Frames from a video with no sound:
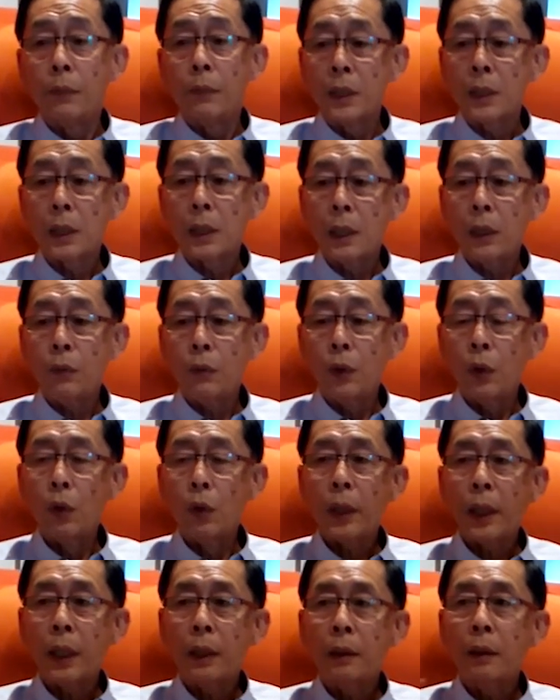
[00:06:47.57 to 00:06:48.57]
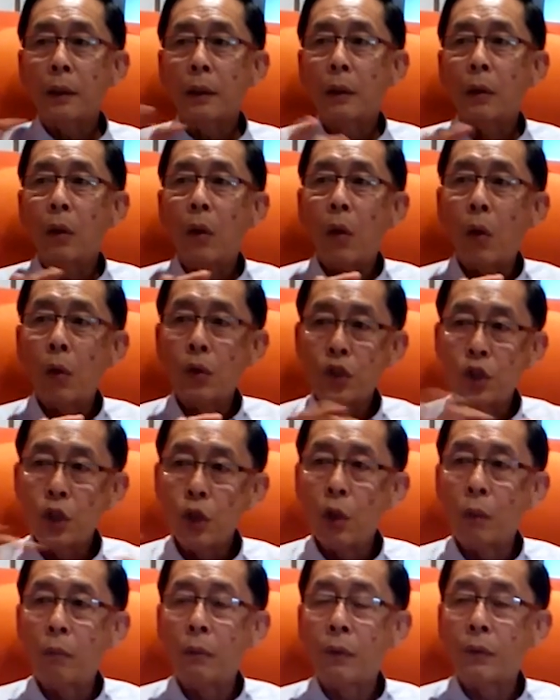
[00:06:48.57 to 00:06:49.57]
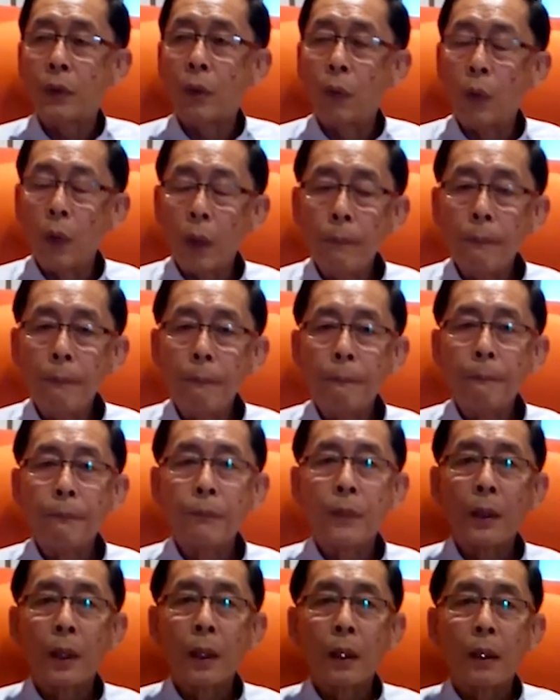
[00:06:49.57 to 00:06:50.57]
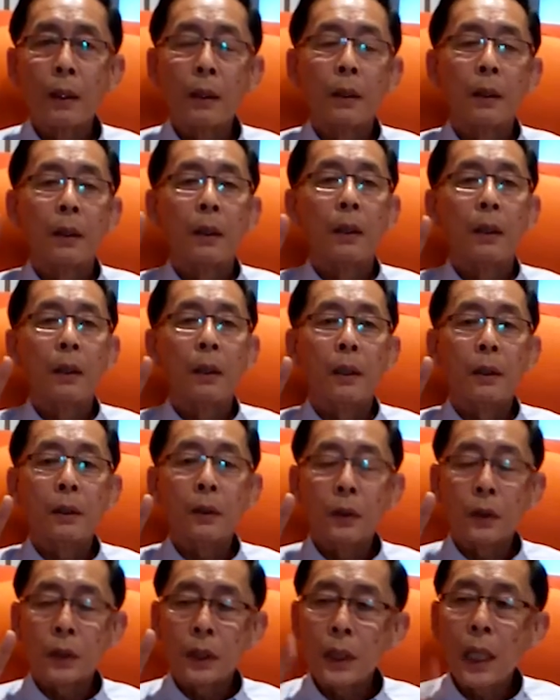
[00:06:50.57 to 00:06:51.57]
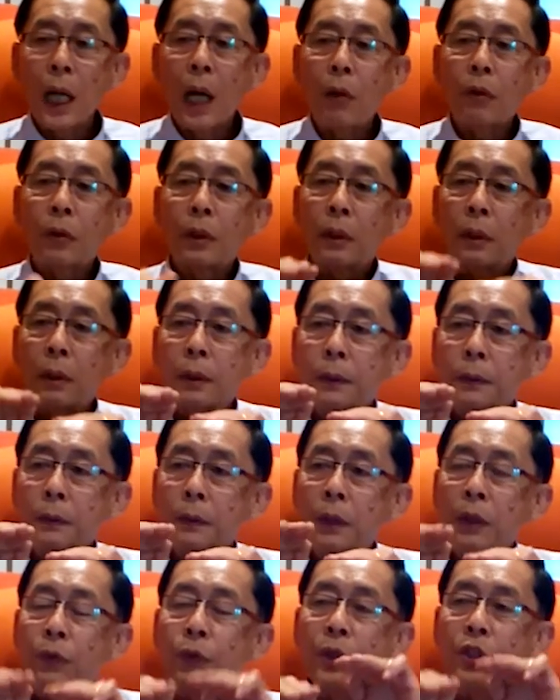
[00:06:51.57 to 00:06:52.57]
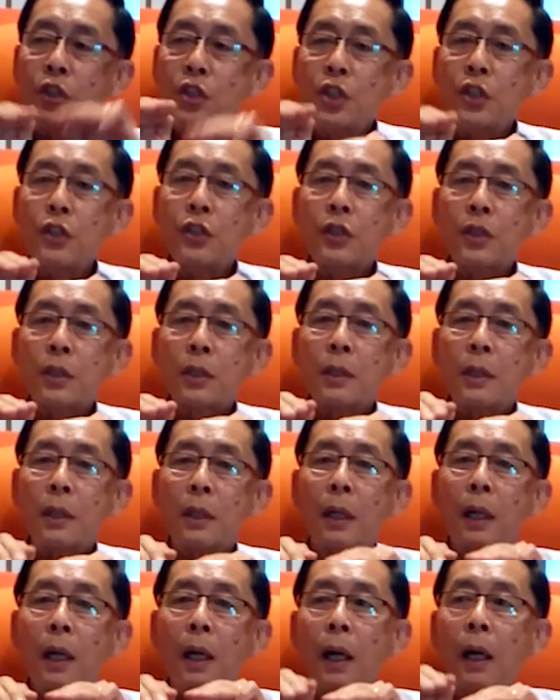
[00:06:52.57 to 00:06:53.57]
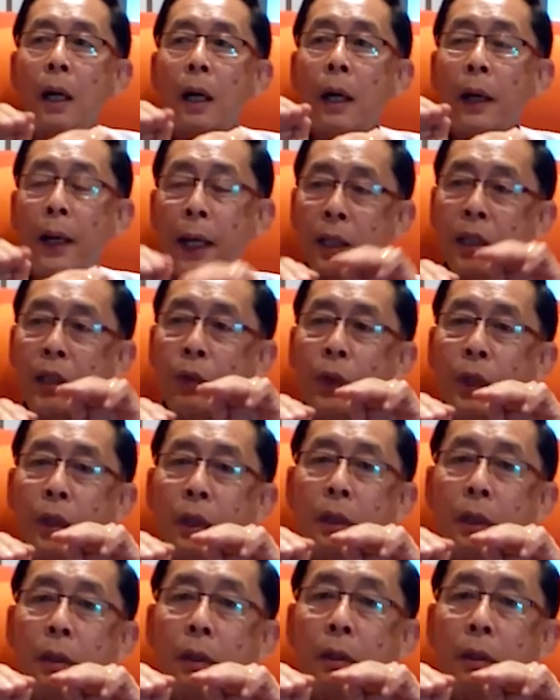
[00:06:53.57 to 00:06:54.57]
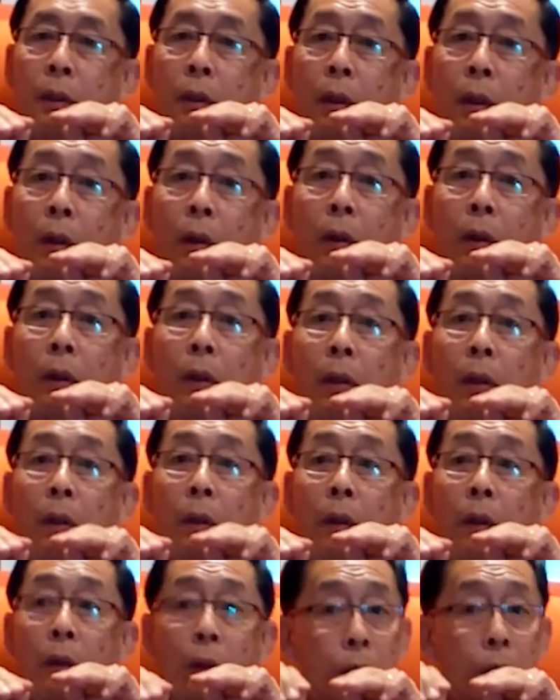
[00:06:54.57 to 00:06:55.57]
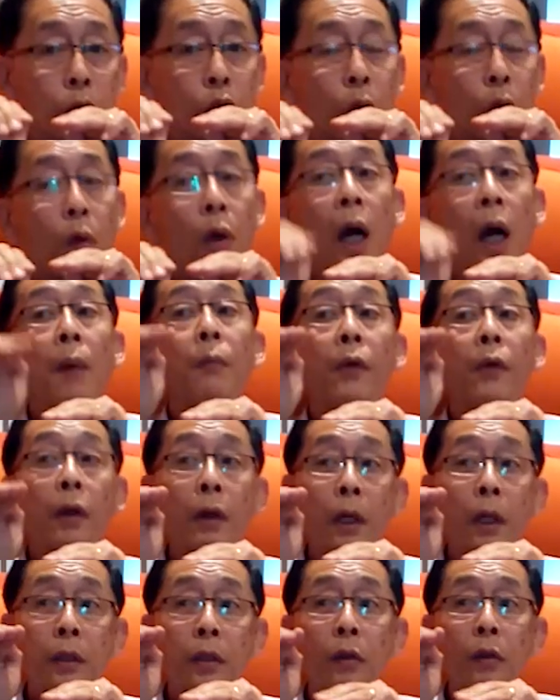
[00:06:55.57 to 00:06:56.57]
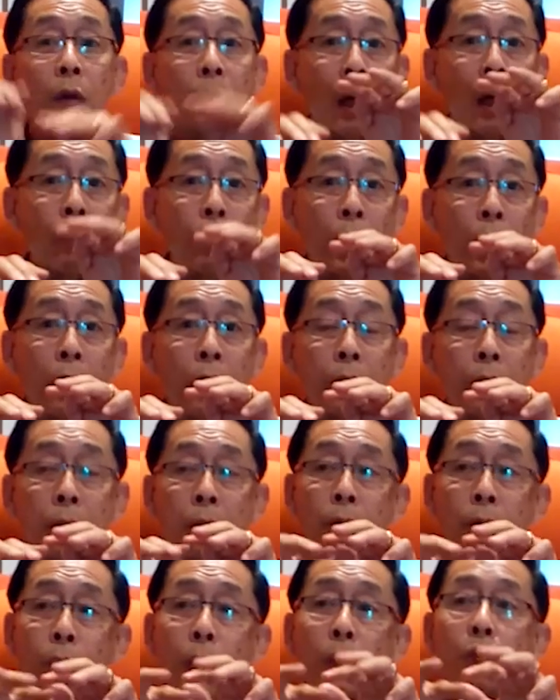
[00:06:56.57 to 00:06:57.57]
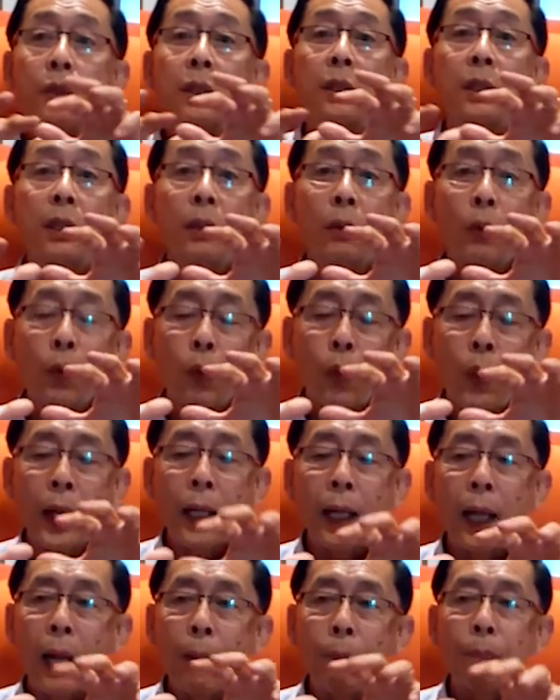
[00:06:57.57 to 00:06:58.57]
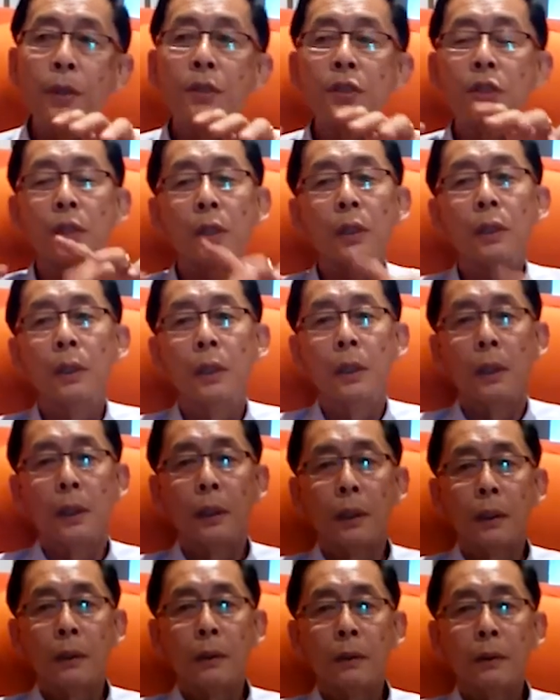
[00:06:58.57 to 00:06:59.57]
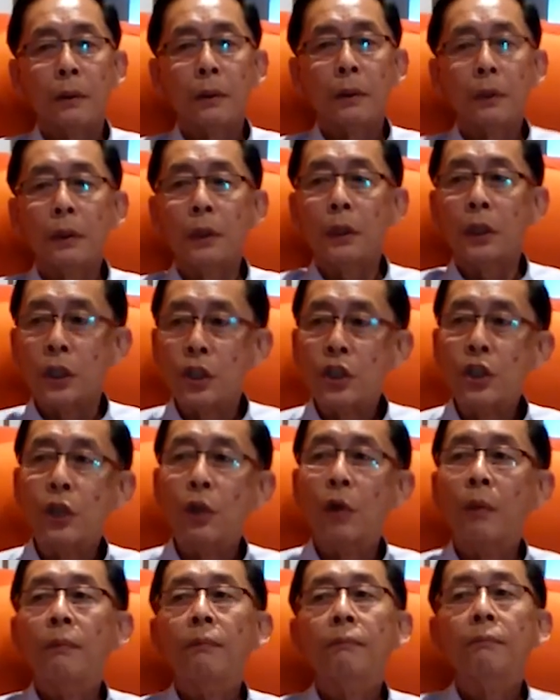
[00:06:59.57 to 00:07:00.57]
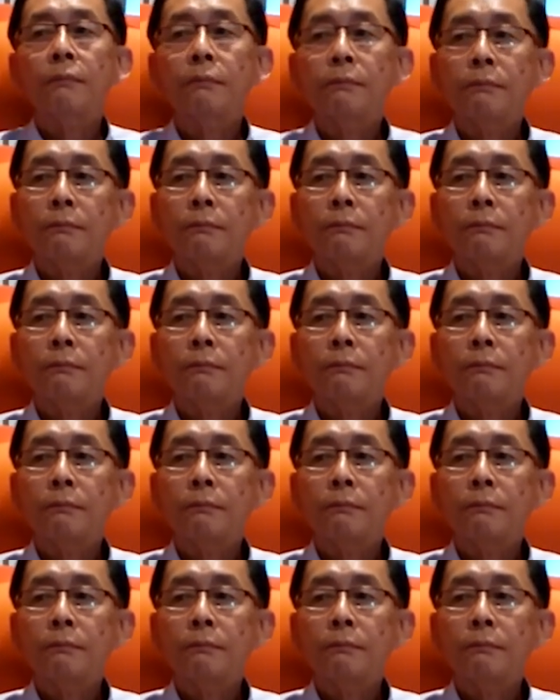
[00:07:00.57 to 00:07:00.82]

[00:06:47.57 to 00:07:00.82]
Basically, we look at the whole genome of the worm see how the different genes are activated, so-called upregulated or downregulated. We have to see what happens in the genome.